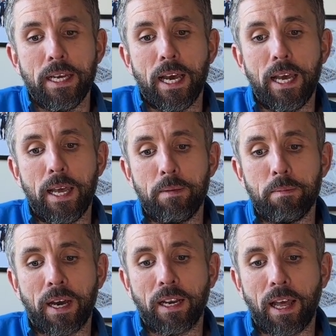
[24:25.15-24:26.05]
And
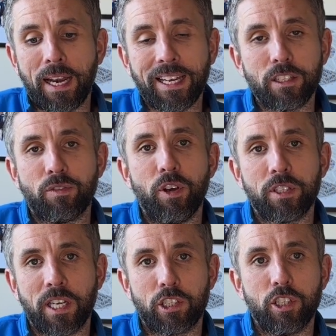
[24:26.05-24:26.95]
Alex
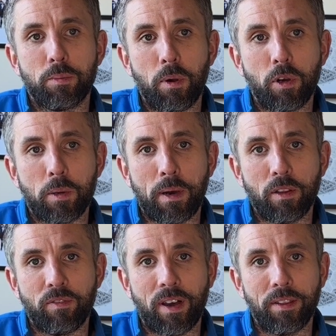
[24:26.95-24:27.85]
Ferguson actually spoke about
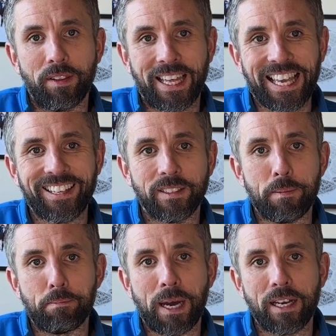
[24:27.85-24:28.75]
the fact that they held
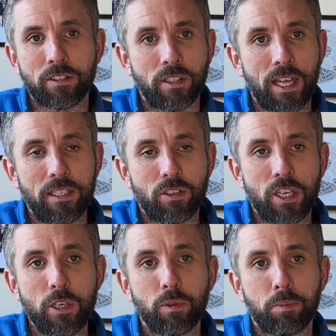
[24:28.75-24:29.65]
him back. So
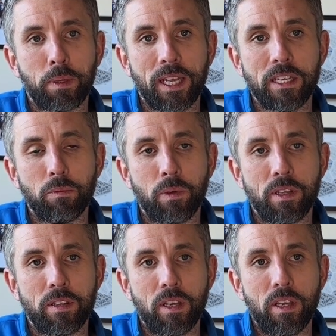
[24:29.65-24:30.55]
he was playing
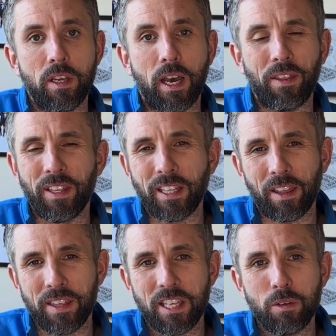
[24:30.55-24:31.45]
with, I
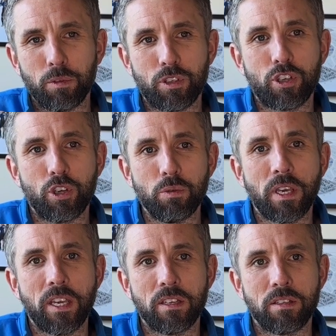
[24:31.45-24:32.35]
think it was 2
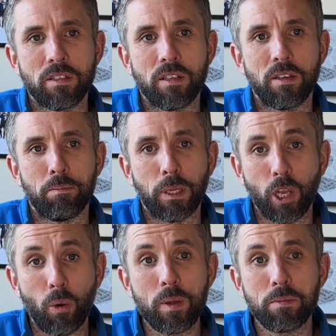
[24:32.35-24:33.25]
years
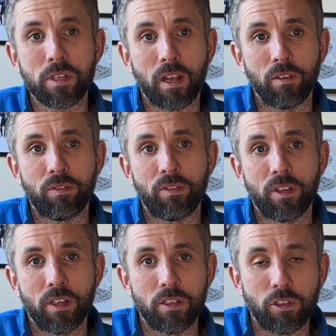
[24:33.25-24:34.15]
below himself.
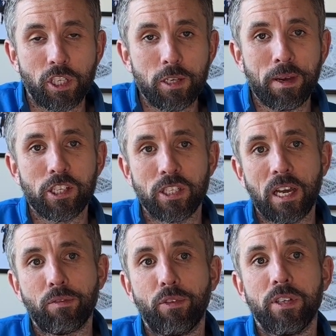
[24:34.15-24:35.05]
So you can imagine
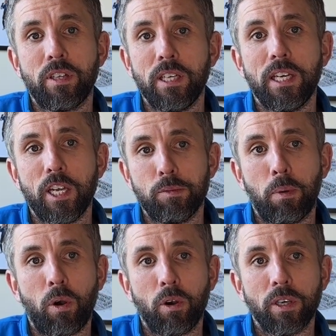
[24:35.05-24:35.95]
that for a teenage
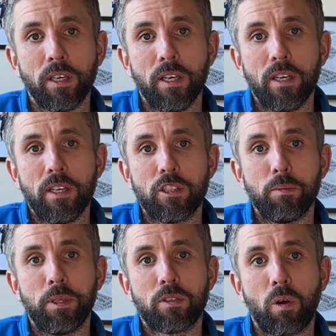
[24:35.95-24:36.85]
boy to
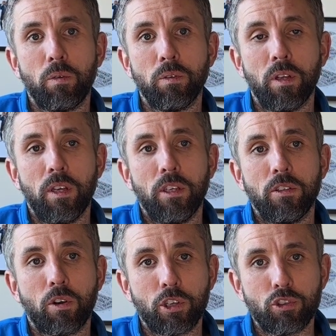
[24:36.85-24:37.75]
be told
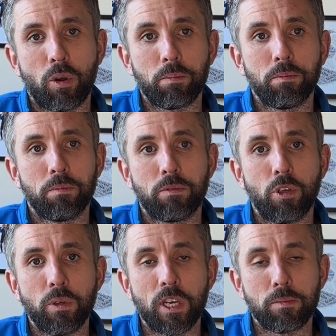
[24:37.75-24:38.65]
you're going to drop
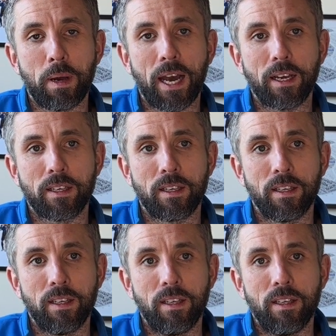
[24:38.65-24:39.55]
2 years back
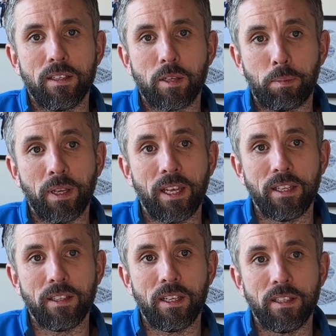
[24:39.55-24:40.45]
to play
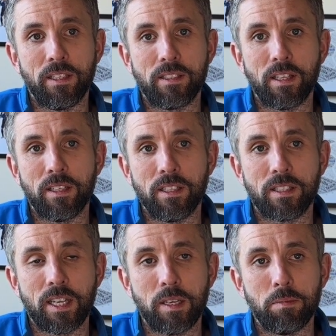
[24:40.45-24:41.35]
in these
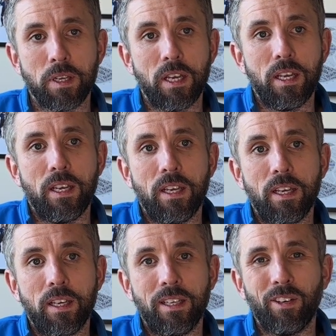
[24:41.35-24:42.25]
teams.
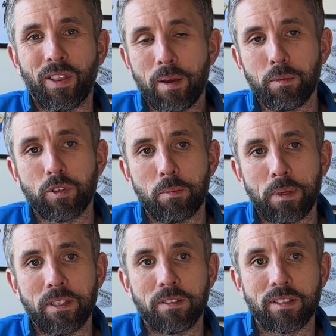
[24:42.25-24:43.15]
that must have
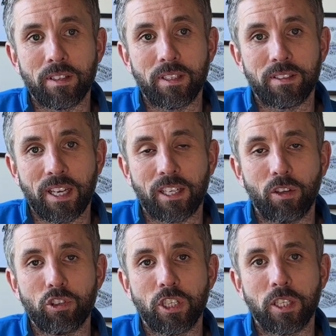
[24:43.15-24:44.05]
been
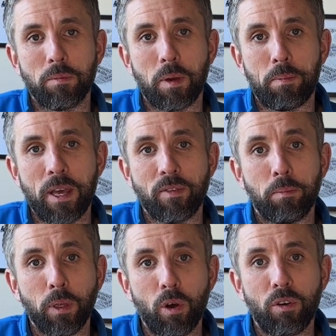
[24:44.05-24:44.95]
psychologically a bit of a
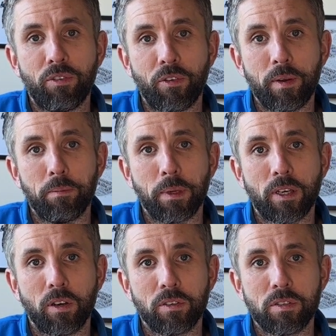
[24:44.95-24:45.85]
blow for him,
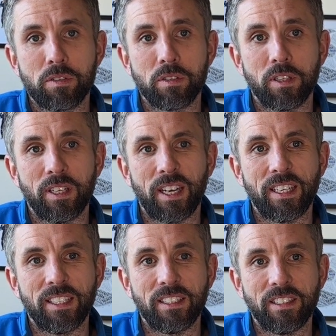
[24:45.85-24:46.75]
because
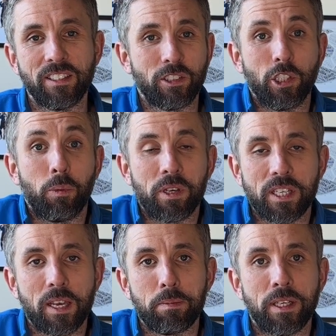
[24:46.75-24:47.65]
you know what it's
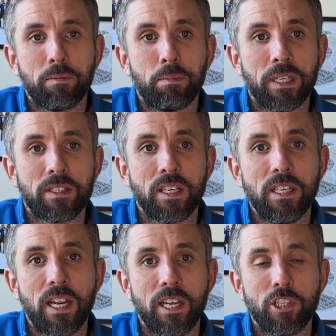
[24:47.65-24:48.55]
like being a
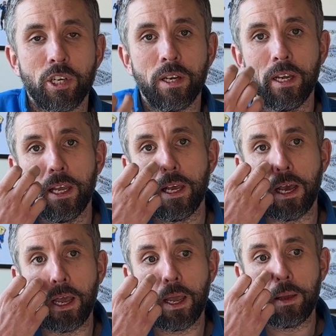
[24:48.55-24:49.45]
teenager.
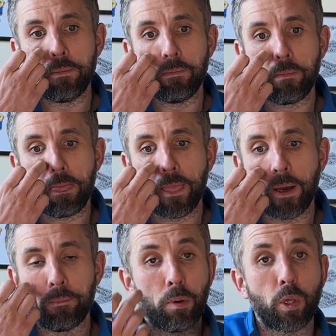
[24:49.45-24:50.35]

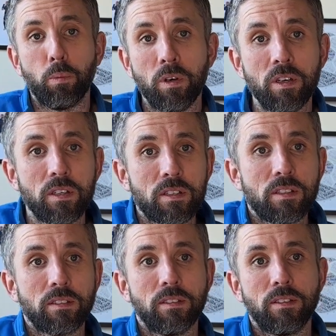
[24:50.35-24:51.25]
But it
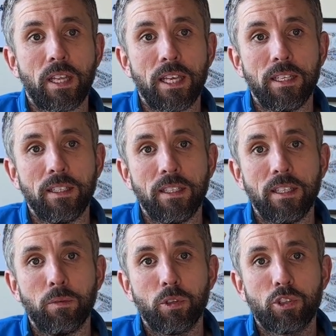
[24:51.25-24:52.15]
worked.
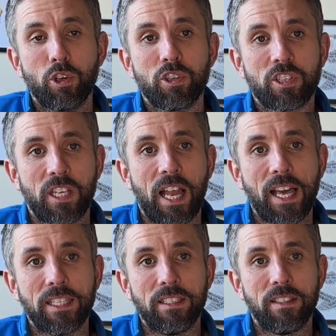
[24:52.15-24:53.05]
It was so
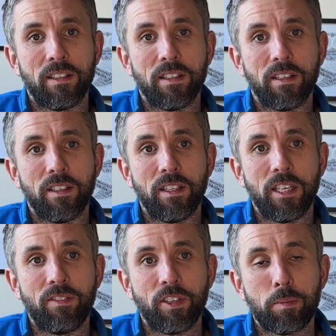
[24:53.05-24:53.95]
slight that
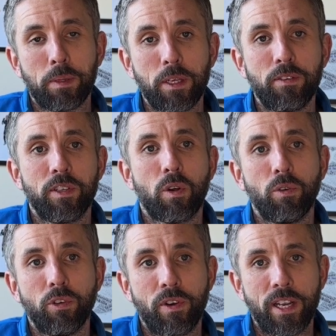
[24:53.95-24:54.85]
if he'd have played of his
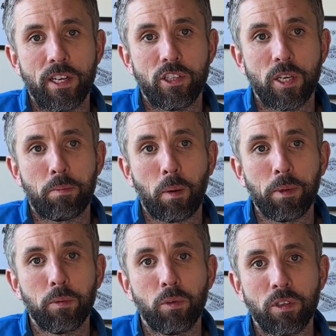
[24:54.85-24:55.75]
older age, he
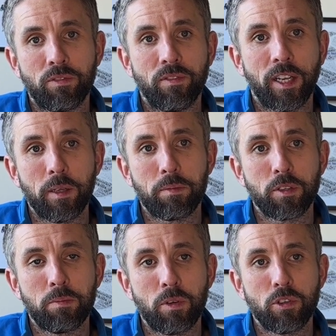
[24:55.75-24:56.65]
probably wouldn't have developed
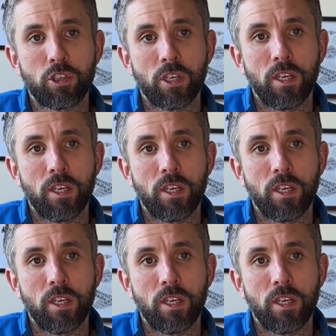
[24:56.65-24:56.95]
as much.